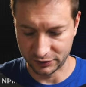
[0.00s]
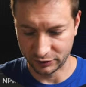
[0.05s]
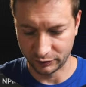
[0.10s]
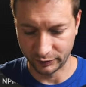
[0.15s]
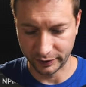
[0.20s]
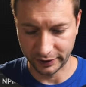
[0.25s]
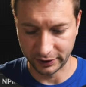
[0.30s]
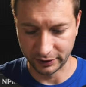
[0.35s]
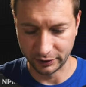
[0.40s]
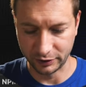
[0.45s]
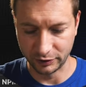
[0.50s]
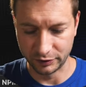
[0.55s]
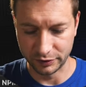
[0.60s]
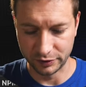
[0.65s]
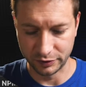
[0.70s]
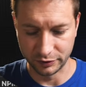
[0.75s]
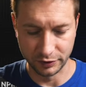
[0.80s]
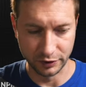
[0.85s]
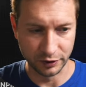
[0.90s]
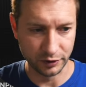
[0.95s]
So we can go
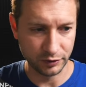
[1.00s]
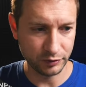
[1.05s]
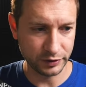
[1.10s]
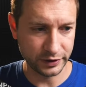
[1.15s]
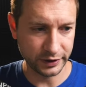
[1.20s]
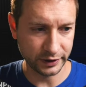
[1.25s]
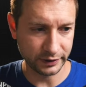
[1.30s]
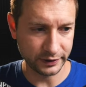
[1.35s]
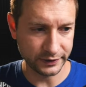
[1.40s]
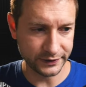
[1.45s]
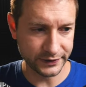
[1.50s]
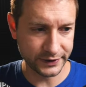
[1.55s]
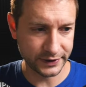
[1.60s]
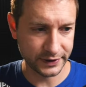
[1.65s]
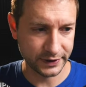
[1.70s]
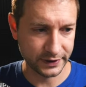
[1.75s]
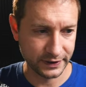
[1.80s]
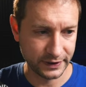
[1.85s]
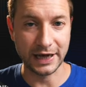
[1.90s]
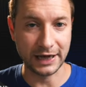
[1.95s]
to
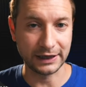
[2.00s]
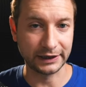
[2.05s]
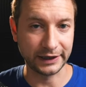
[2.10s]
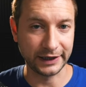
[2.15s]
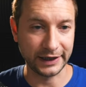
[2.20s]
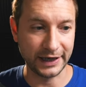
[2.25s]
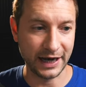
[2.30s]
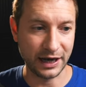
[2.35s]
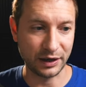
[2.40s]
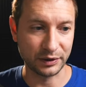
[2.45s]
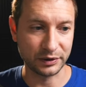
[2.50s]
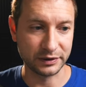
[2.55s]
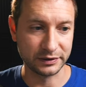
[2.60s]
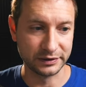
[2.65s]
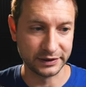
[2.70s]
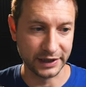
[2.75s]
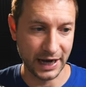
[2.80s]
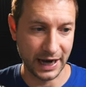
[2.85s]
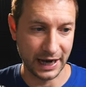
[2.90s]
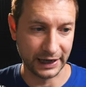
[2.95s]

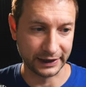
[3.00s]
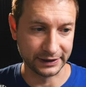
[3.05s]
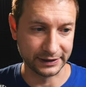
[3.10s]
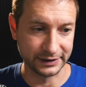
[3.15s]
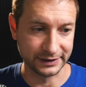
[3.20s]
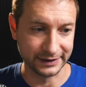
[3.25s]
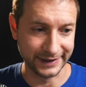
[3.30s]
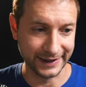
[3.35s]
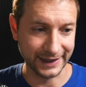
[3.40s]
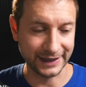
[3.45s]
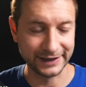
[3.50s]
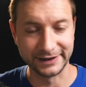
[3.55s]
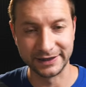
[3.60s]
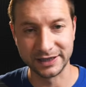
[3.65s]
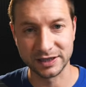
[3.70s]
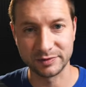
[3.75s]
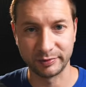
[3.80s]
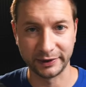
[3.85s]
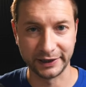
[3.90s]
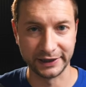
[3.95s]
utils.layout.get
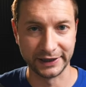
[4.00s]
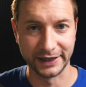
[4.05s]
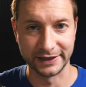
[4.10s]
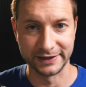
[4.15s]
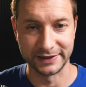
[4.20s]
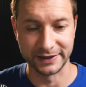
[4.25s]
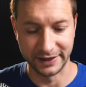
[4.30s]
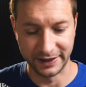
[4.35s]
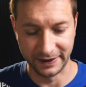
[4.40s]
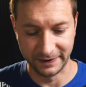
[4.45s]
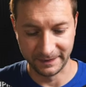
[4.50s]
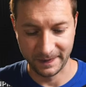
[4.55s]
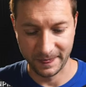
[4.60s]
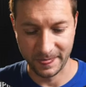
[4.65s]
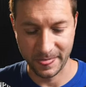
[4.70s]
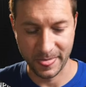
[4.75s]
display density.